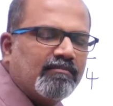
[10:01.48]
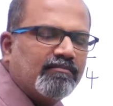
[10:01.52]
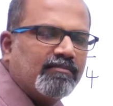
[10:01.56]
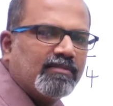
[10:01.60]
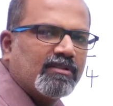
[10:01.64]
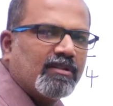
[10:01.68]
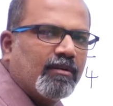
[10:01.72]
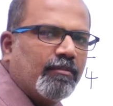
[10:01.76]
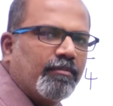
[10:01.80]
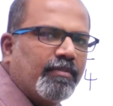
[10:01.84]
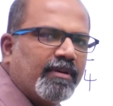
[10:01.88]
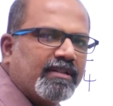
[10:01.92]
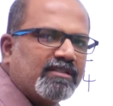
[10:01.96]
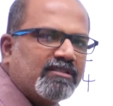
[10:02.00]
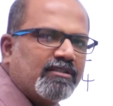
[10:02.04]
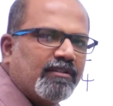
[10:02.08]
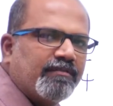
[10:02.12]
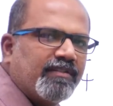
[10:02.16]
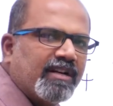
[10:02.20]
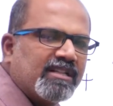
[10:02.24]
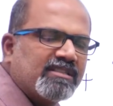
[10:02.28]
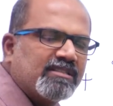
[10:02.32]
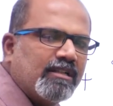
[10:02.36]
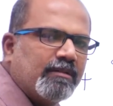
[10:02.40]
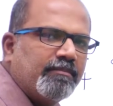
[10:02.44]
comparison of
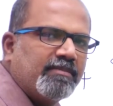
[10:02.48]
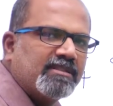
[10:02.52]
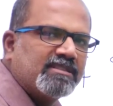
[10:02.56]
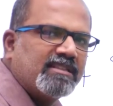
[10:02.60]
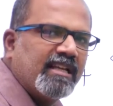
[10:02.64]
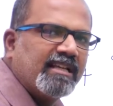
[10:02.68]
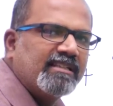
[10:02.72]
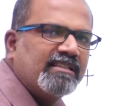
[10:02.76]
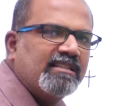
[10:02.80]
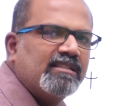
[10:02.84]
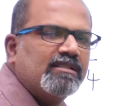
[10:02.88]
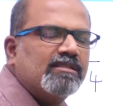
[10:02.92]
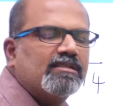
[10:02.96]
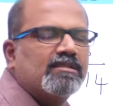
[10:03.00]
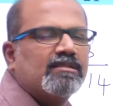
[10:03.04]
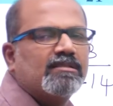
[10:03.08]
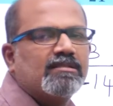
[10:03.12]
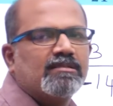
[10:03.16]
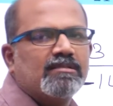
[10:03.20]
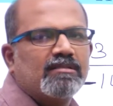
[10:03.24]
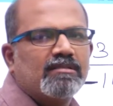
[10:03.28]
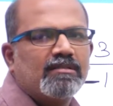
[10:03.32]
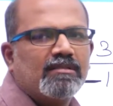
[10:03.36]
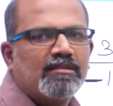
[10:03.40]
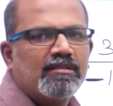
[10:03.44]
rational numbers like this.
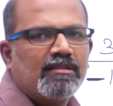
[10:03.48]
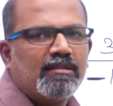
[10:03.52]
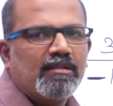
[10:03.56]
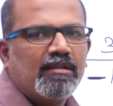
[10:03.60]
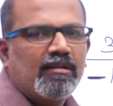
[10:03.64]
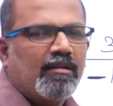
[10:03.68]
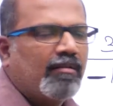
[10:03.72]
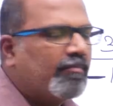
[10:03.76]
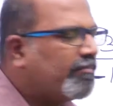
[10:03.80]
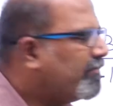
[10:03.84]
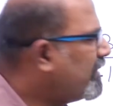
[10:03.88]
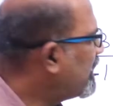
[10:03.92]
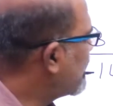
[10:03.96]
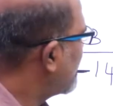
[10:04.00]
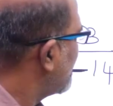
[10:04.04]
But